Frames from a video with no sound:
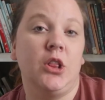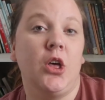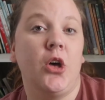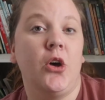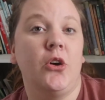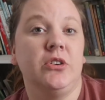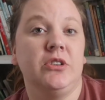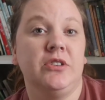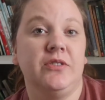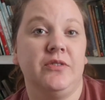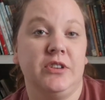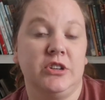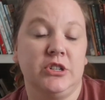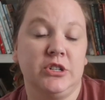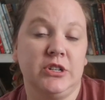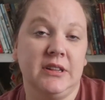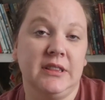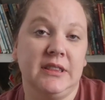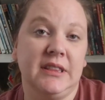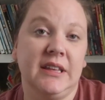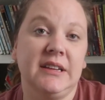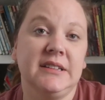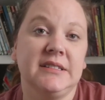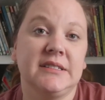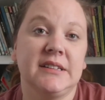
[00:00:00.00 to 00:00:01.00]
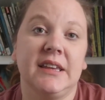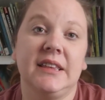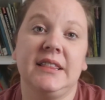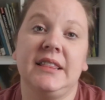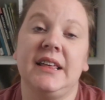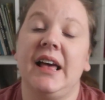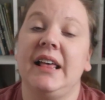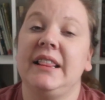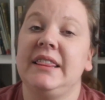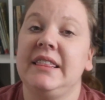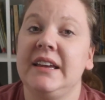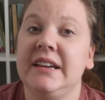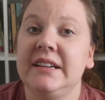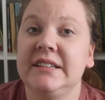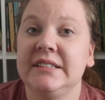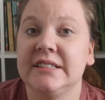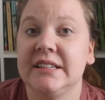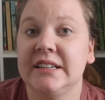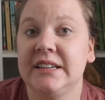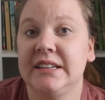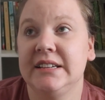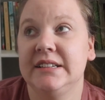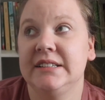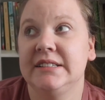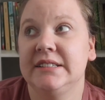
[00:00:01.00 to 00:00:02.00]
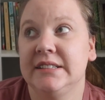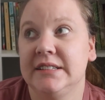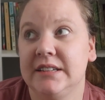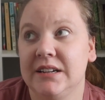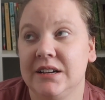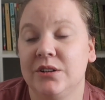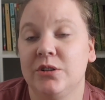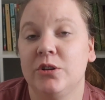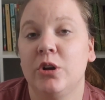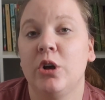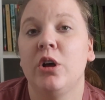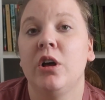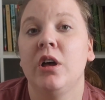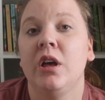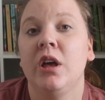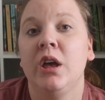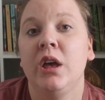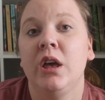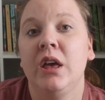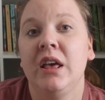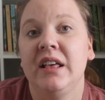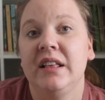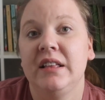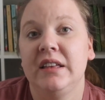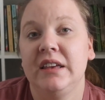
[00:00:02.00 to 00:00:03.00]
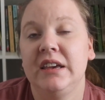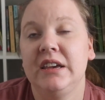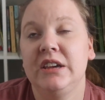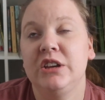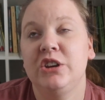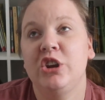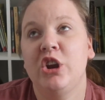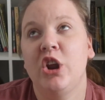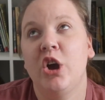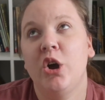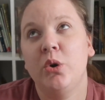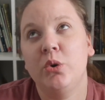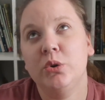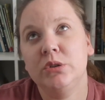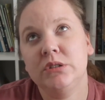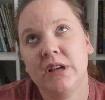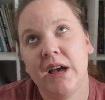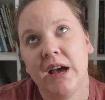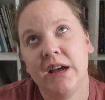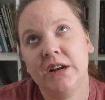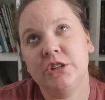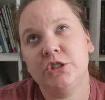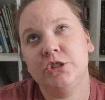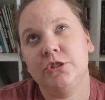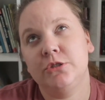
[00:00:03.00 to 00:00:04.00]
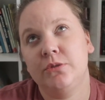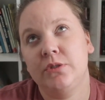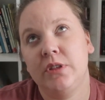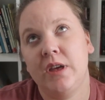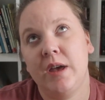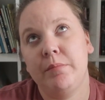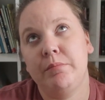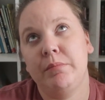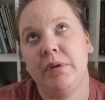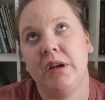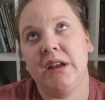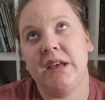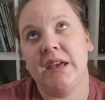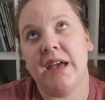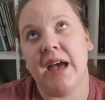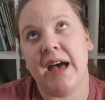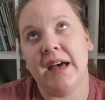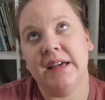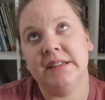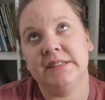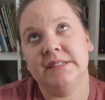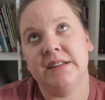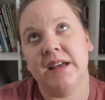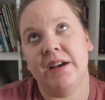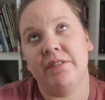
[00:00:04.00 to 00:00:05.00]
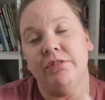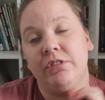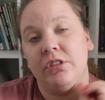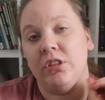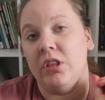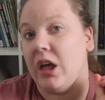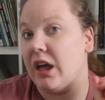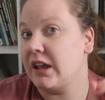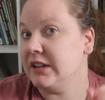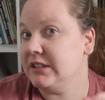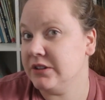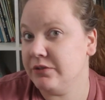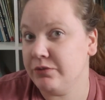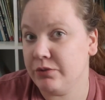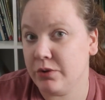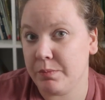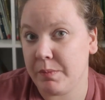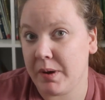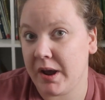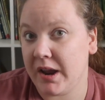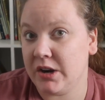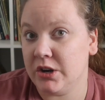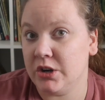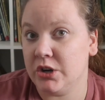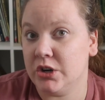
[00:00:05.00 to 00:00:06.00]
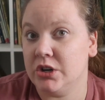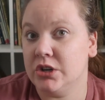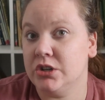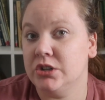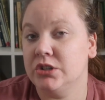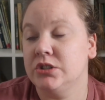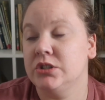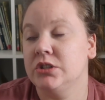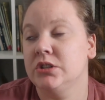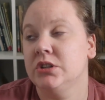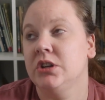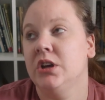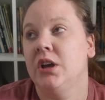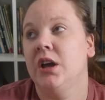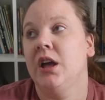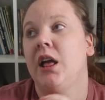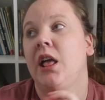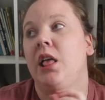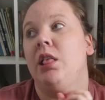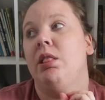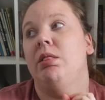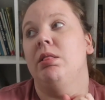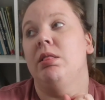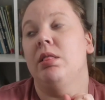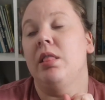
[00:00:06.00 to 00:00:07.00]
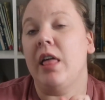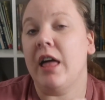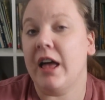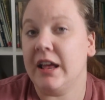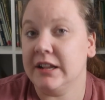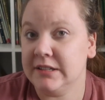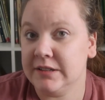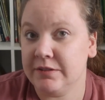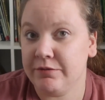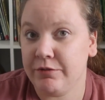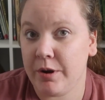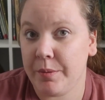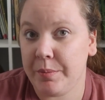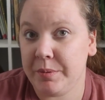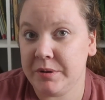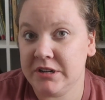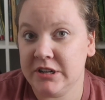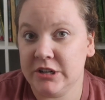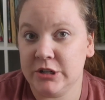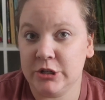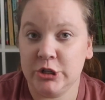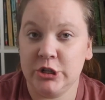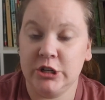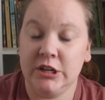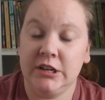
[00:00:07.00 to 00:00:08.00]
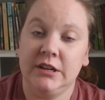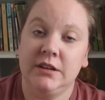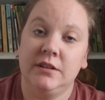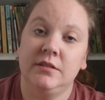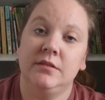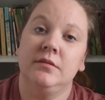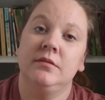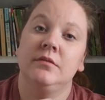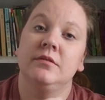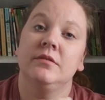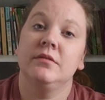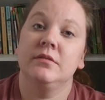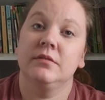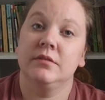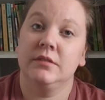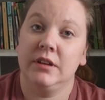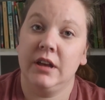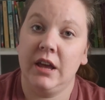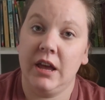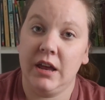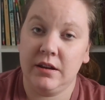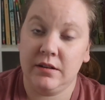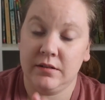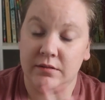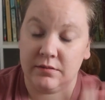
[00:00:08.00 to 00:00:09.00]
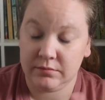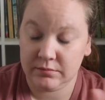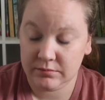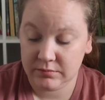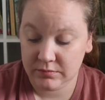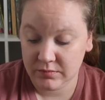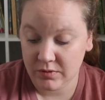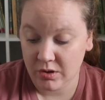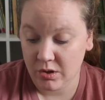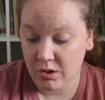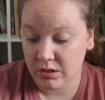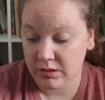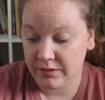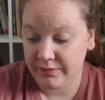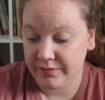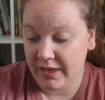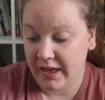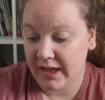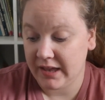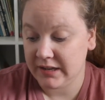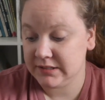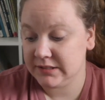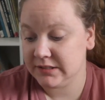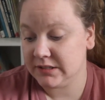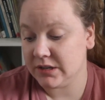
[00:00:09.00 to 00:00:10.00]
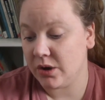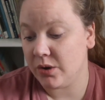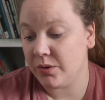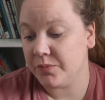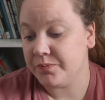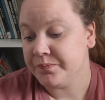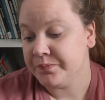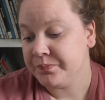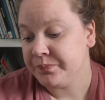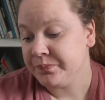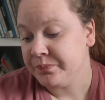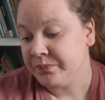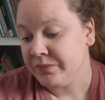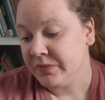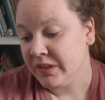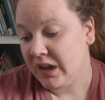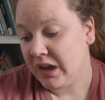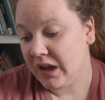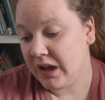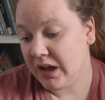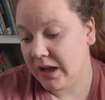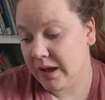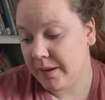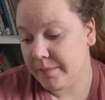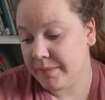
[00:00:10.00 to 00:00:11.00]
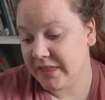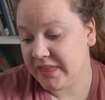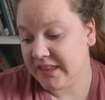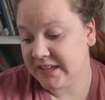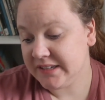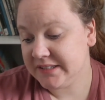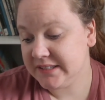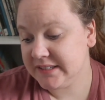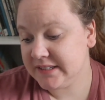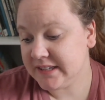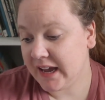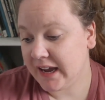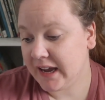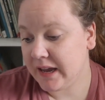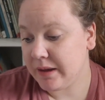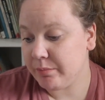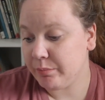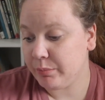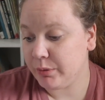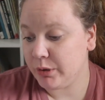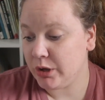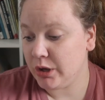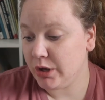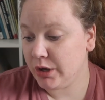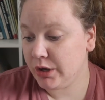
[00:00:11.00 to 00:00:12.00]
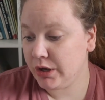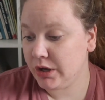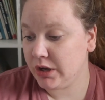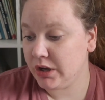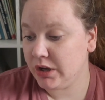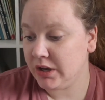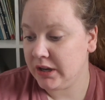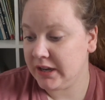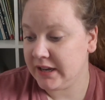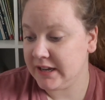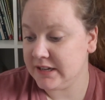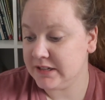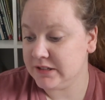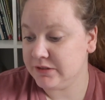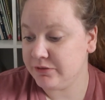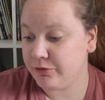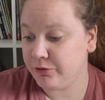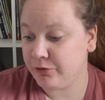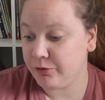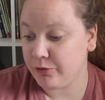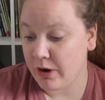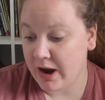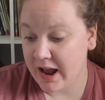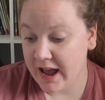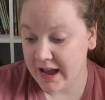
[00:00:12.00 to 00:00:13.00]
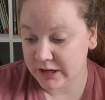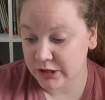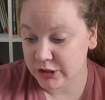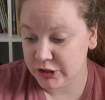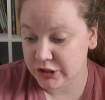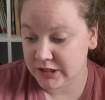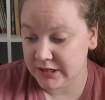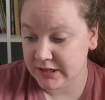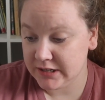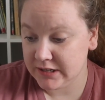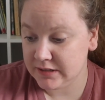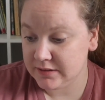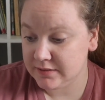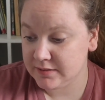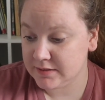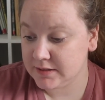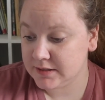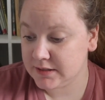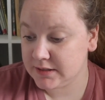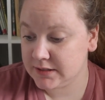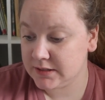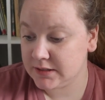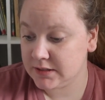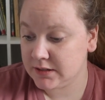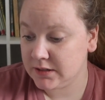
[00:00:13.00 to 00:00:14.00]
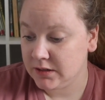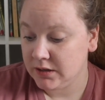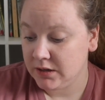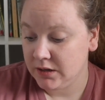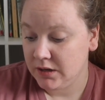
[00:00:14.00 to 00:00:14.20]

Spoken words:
long division, things like that, things that he knows how to do them, but he has to have lots of reminders, lots of repetition, and all of that. So the second book is fractions,